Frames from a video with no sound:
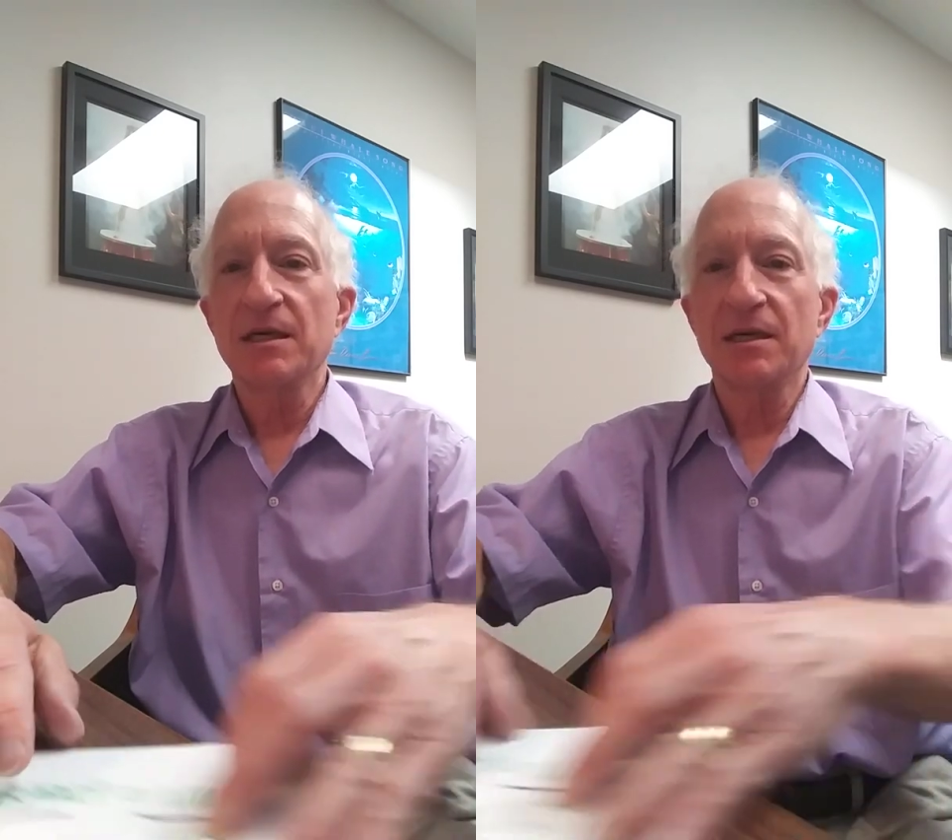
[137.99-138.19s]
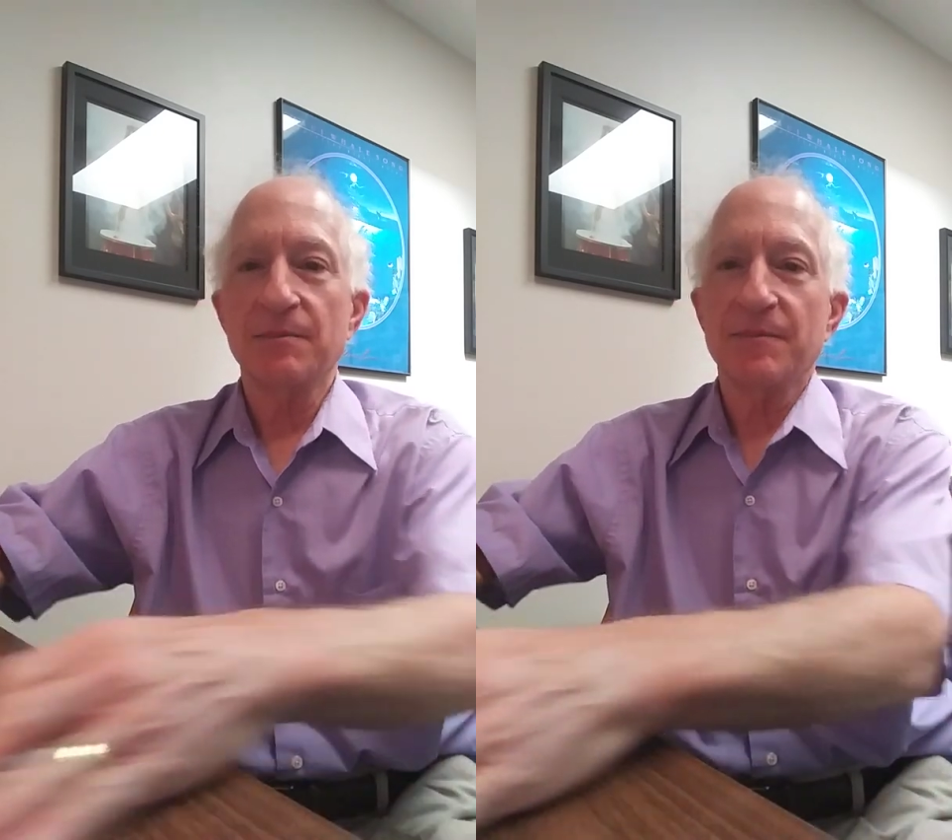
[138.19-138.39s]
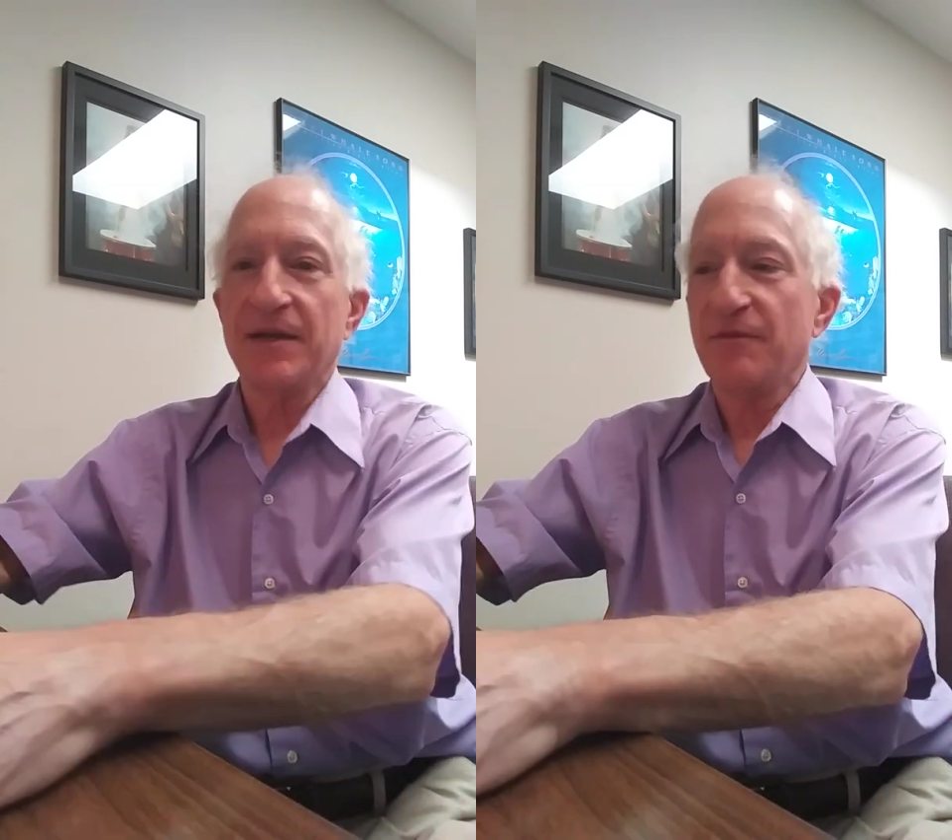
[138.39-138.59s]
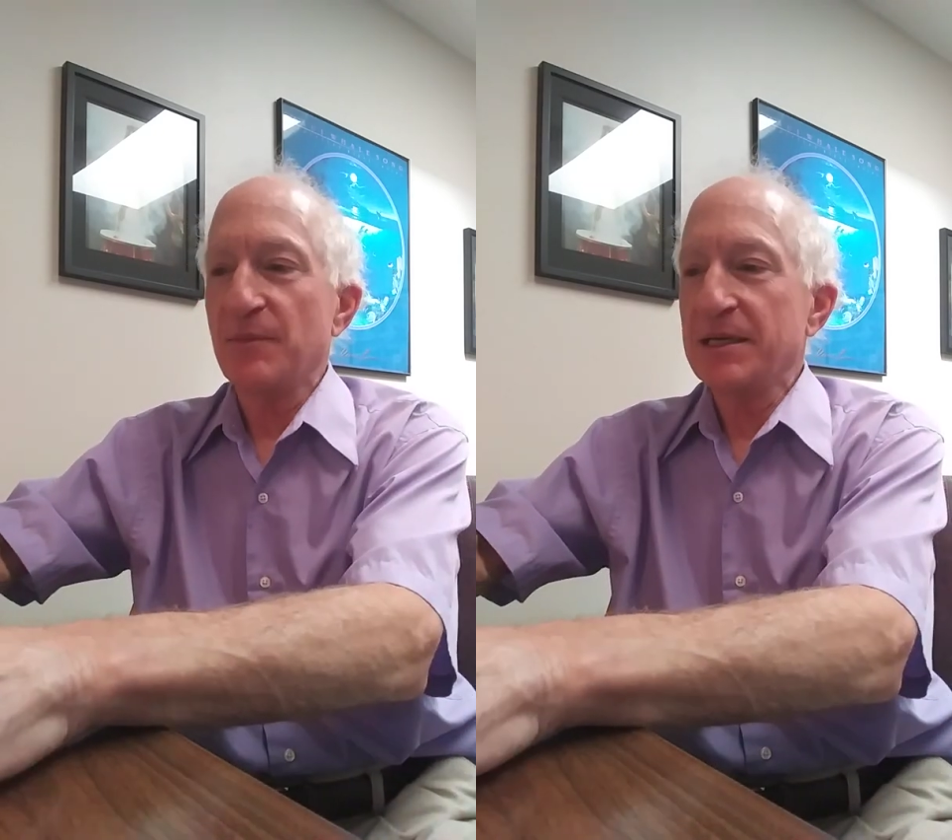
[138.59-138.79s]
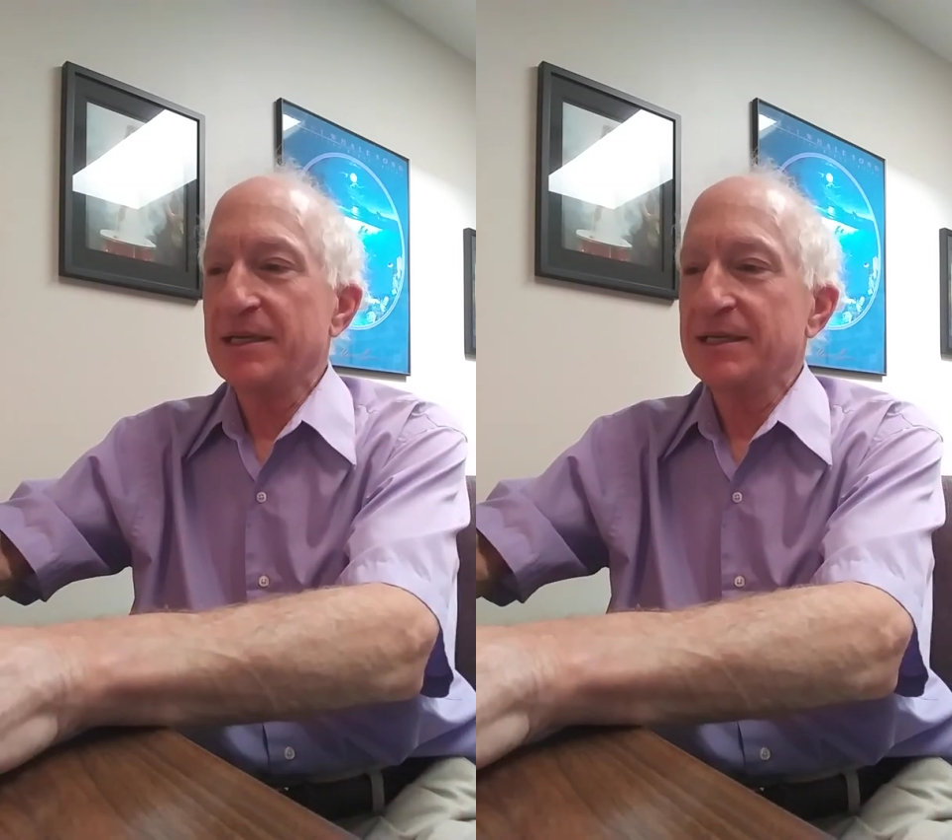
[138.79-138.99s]
I have
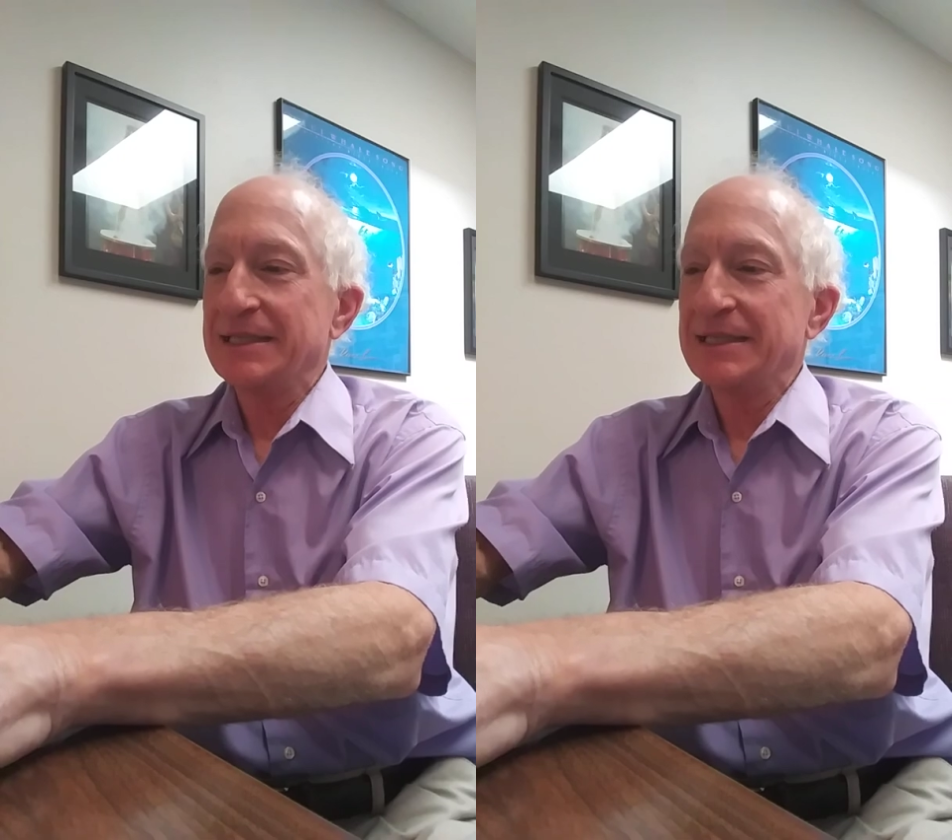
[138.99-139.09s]
my